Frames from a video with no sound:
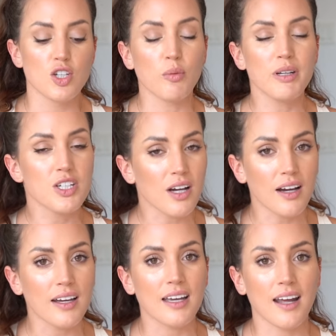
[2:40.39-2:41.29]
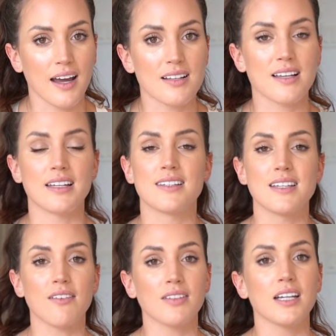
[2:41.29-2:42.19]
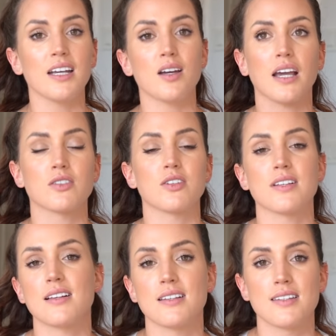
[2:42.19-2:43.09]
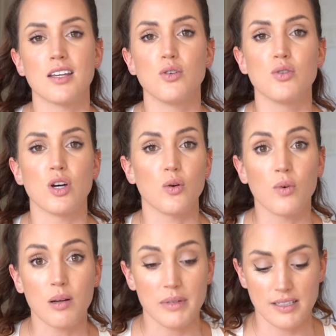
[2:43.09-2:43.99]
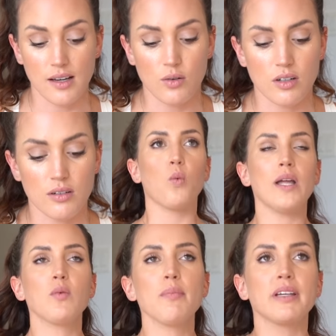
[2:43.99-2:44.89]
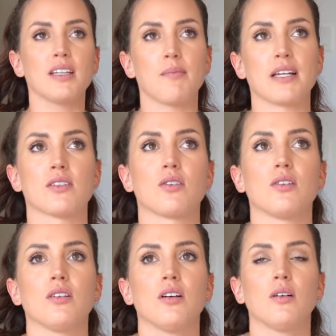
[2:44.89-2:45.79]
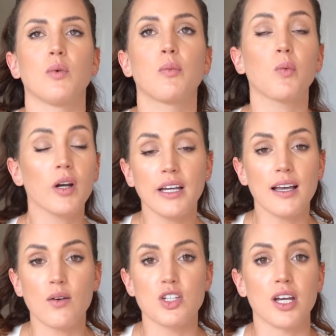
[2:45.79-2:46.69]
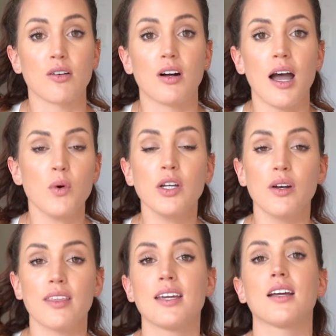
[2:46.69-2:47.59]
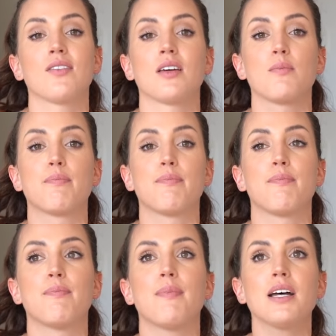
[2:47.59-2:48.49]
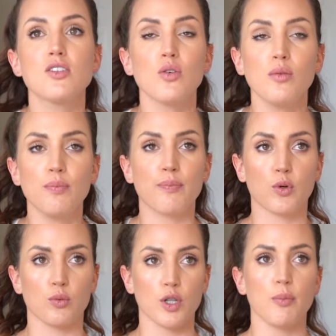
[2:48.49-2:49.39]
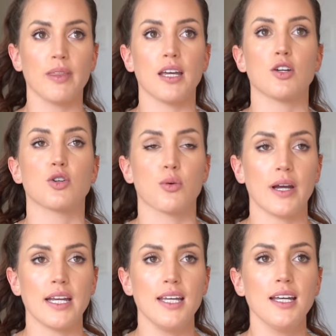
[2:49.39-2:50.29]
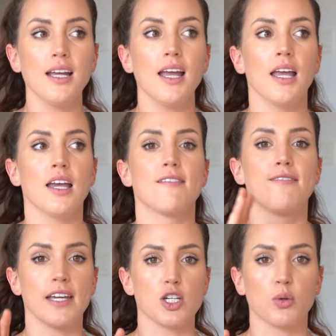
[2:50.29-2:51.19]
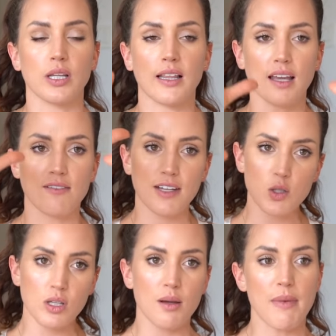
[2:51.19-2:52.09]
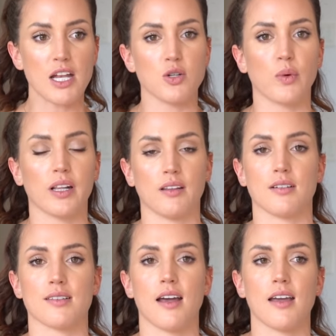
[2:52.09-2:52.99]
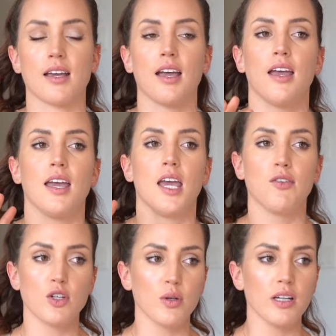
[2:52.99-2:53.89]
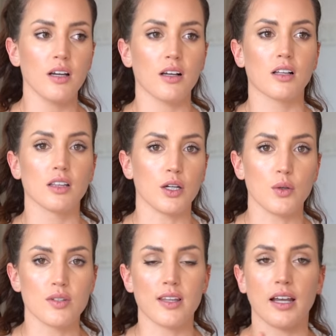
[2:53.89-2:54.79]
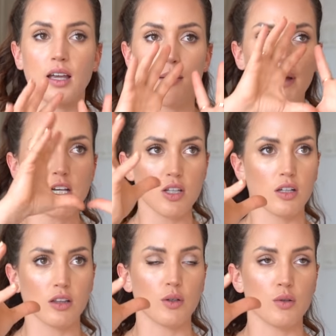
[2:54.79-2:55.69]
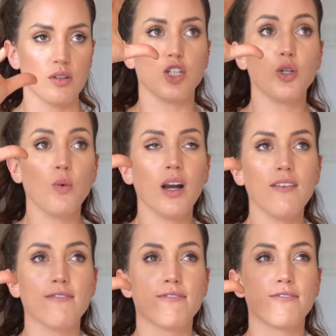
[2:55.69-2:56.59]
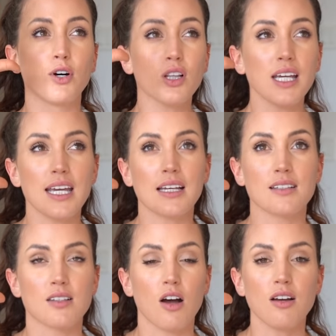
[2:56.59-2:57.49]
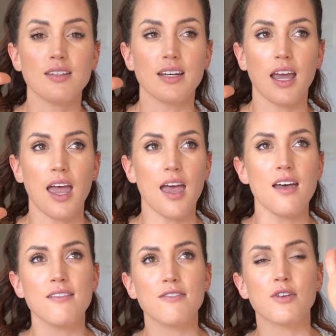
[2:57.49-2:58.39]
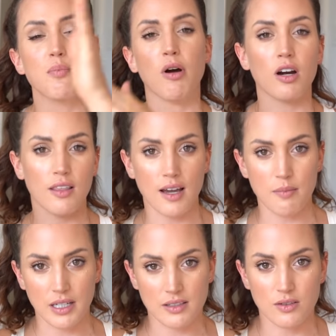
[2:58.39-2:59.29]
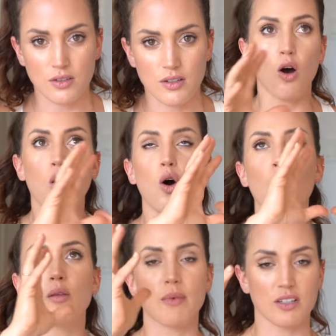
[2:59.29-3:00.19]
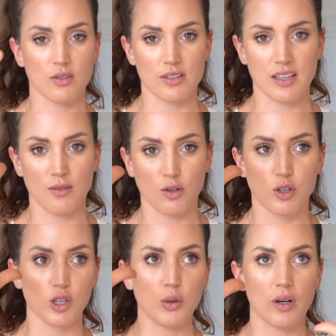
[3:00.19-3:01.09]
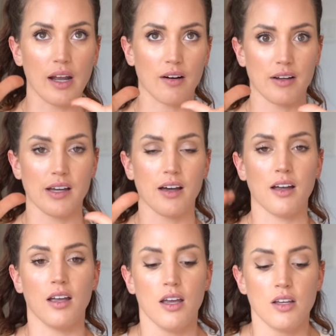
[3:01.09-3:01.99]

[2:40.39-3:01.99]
Don't be shy and ask. It's definitely exercises that you don't wanna miss out on. When we're building muscle, when we're working out in general, I want you to think of the muscle group that you're training visually, like visually imagine what it looks like. If you're doing glutes, like imagine the glute, you wanna fully exhaust every part of that muscle, all the muscles in the glute area.